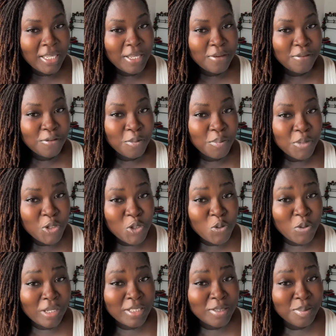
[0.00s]
For me
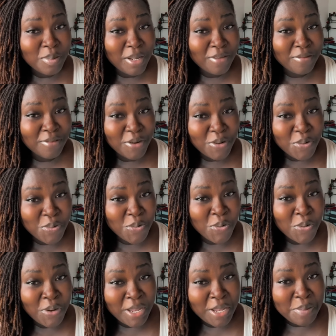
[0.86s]
to explain very
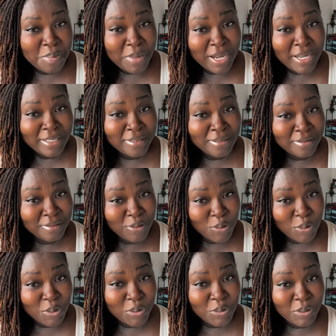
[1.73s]
well in my
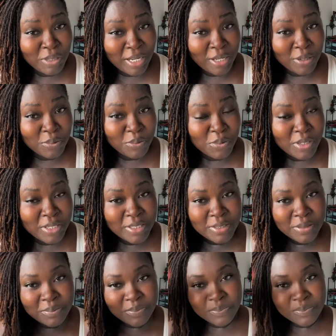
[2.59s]
local language,